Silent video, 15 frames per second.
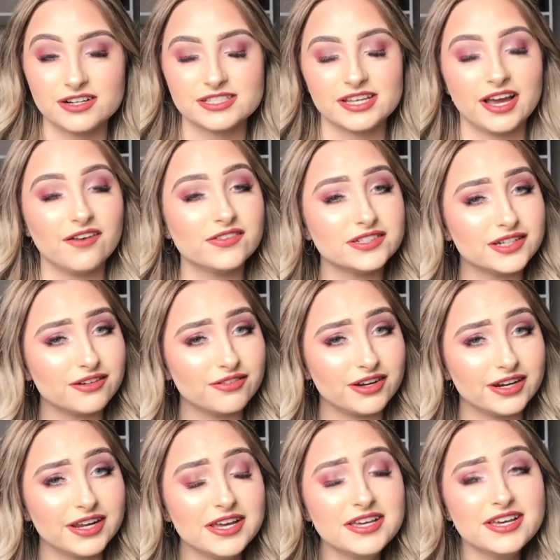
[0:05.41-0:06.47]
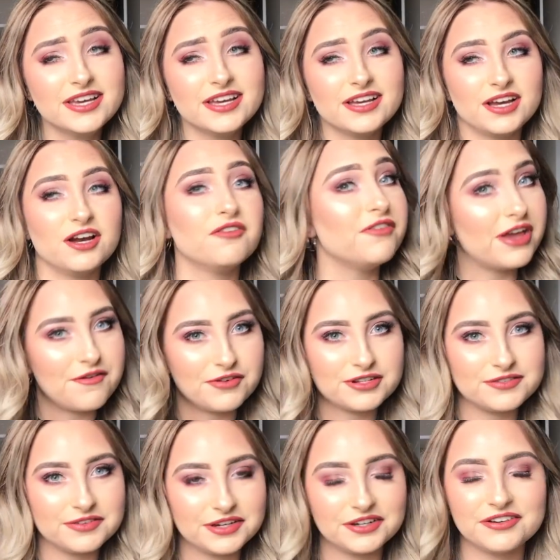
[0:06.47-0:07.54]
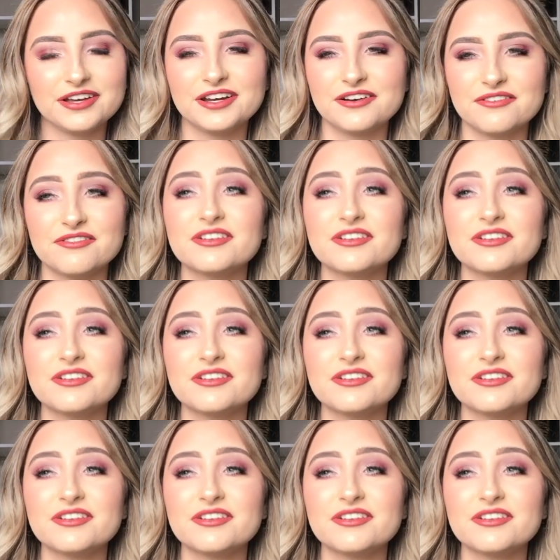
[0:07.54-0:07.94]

because I haven't done one a favorites video in a